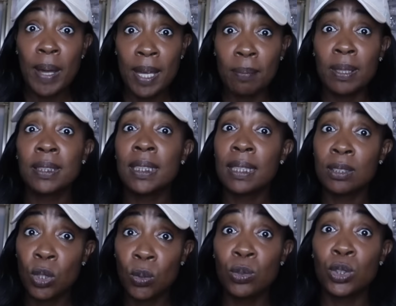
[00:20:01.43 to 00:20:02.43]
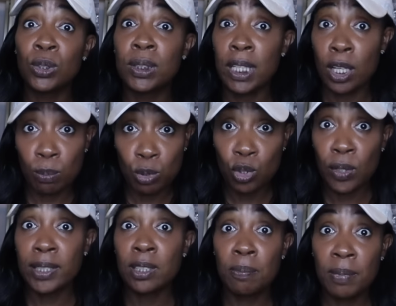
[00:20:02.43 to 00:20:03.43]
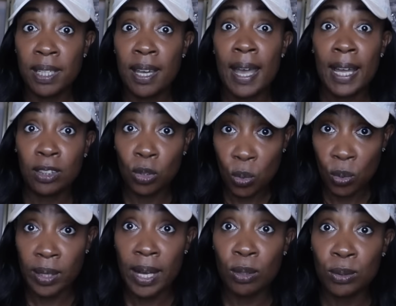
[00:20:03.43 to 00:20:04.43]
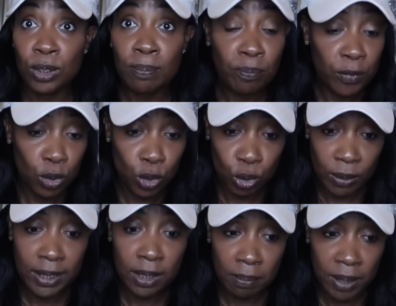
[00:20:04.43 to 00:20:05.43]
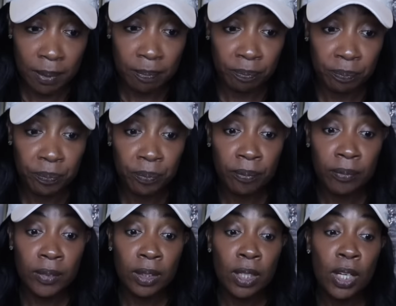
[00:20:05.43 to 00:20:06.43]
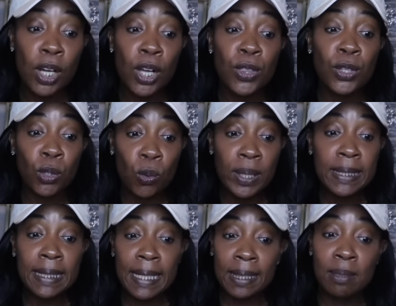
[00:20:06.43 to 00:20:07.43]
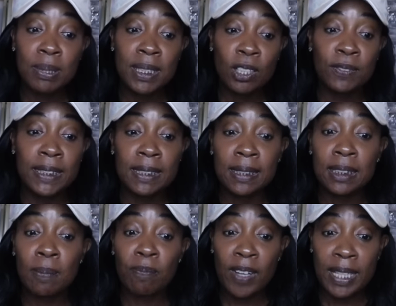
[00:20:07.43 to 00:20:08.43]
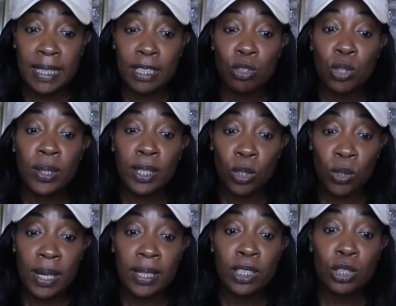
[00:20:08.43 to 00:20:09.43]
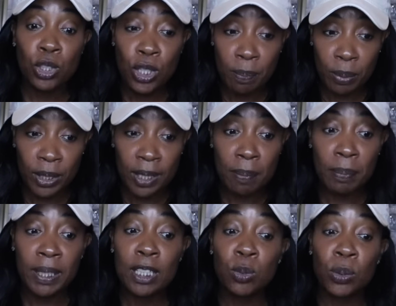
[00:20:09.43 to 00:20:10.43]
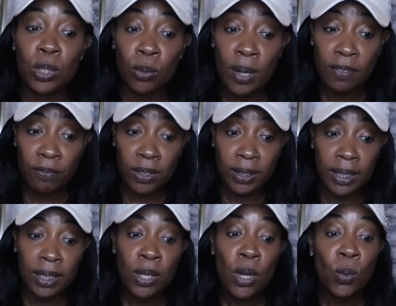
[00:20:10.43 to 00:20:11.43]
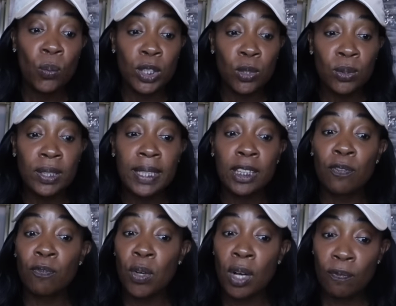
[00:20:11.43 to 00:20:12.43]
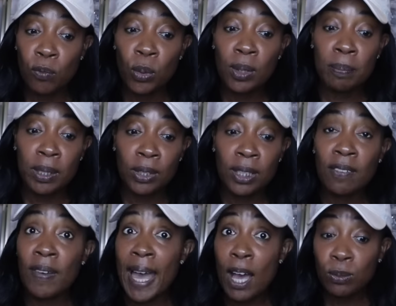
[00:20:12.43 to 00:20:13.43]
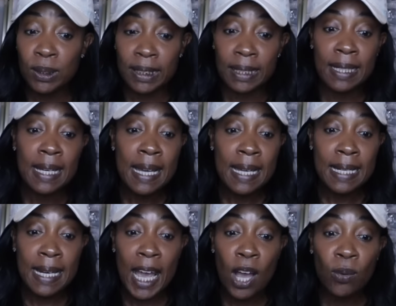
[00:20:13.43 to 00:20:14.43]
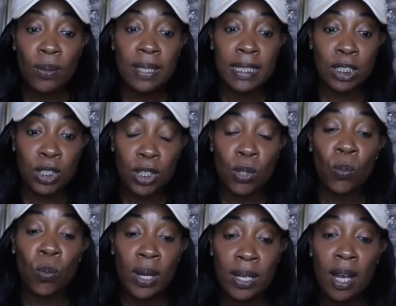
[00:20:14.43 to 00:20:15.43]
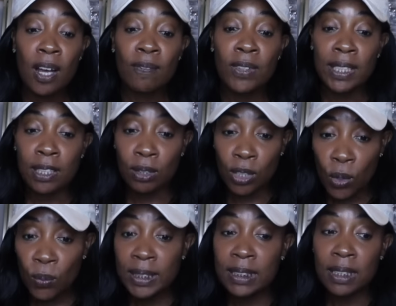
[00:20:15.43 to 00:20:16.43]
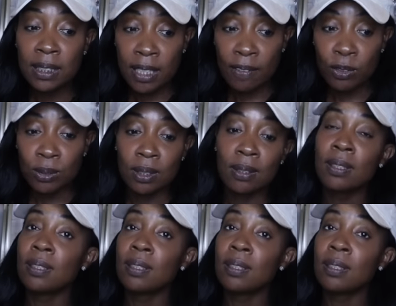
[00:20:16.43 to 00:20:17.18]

payments. I told you, sending them straight to me at the courthouse. Straight to me. They're going to get themselves into some financial and credit jeopardy because, regretfully, when you look at the affordability of housing, now is the one of the lowest levels.